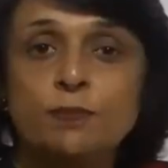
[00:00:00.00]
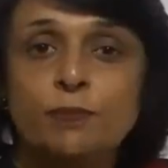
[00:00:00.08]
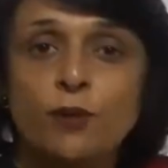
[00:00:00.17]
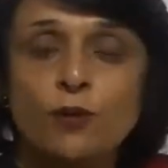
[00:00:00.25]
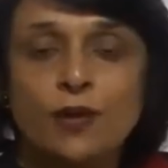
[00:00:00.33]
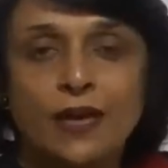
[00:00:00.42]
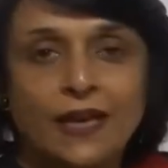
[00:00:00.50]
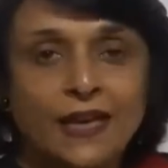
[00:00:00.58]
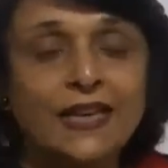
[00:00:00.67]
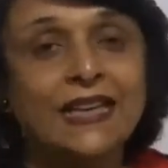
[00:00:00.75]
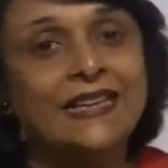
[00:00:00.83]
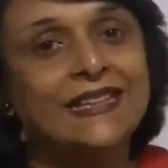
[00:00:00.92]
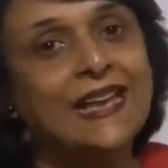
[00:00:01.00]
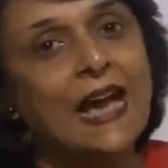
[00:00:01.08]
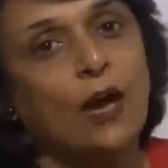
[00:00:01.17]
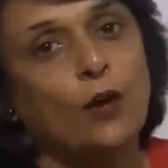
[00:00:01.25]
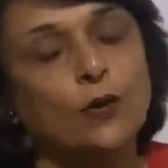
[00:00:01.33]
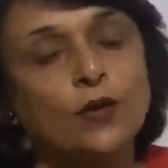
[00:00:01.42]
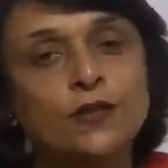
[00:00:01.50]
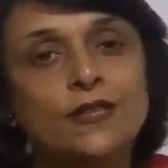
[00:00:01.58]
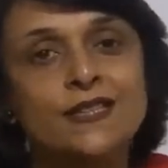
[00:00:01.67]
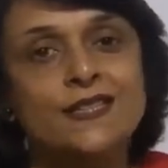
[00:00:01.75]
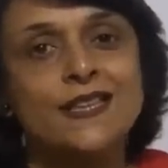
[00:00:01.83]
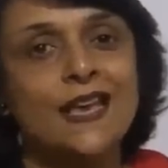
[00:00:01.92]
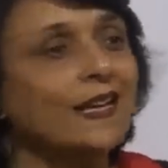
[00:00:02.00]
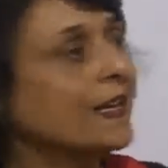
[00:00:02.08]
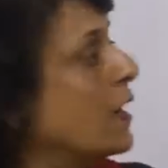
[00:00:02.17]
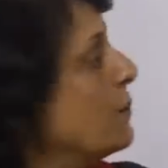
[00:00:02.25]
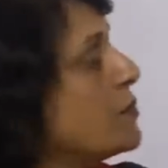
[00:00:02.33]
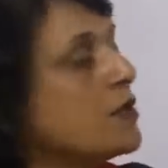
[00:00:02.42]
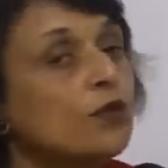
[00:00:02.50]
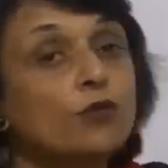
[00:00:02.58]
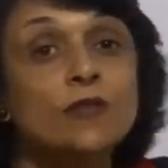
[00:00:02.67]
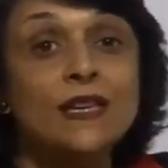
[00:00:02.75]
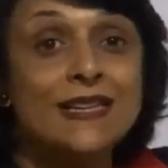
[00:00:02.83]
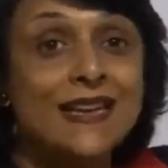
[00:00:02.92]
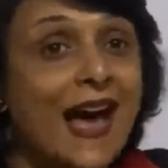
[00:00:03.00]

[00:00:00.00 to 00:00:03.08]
diploty, now the cell comes into the